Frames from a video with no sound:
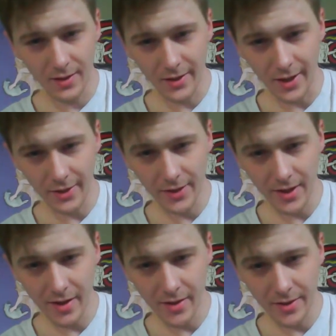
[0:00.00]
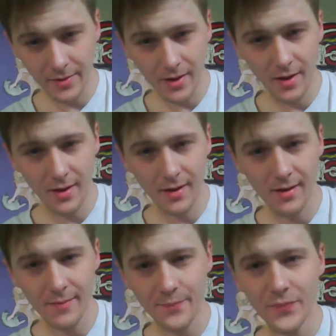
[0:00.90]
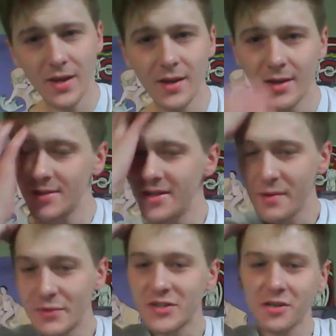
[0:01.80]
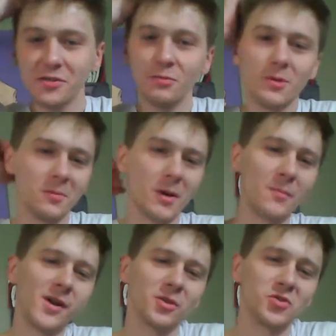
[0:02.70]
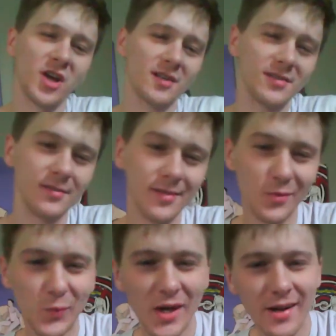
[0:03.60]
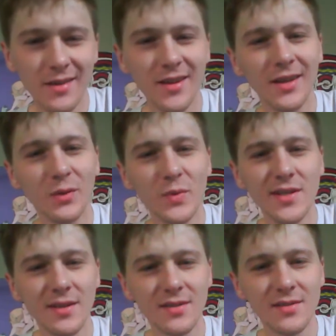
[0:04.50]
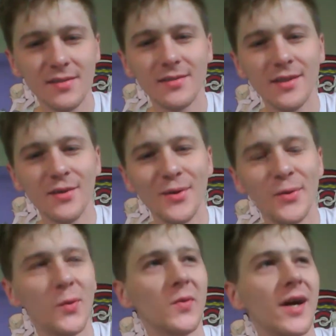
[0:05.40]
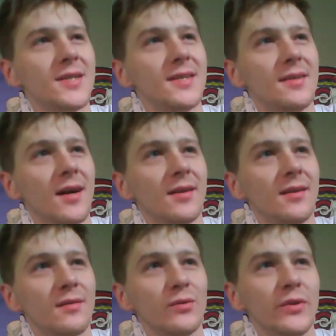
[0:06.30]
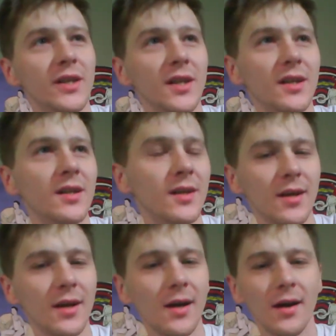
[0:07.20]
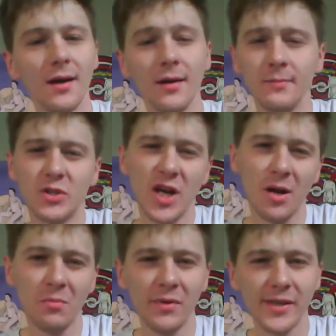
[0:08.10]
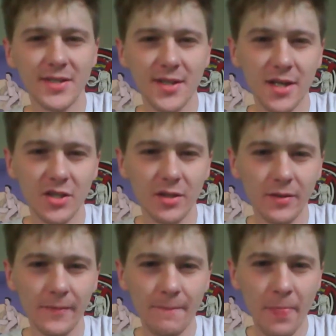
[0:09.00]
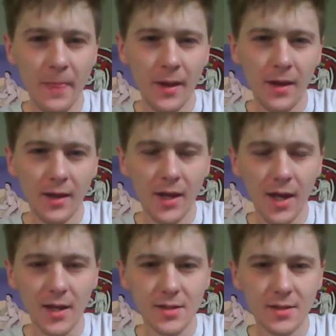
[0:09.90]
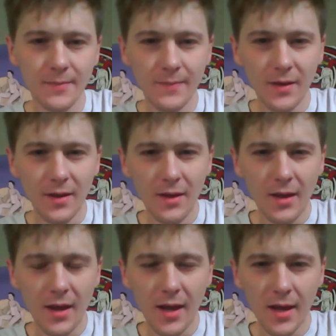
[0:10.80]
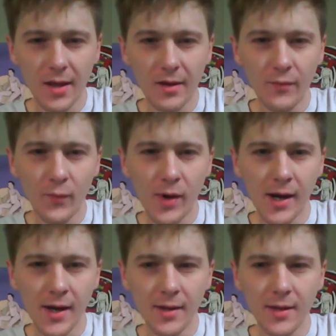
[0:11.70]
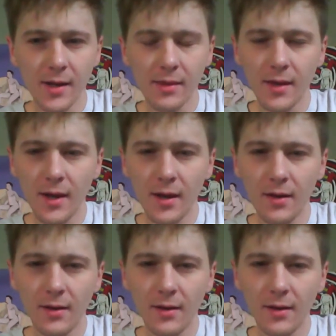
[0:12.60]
Howdy, howdy. Today I'm going to talk a little bit about Michael Jackson and why I think he was innocent in the whole 1993 child molestation case, and why I think they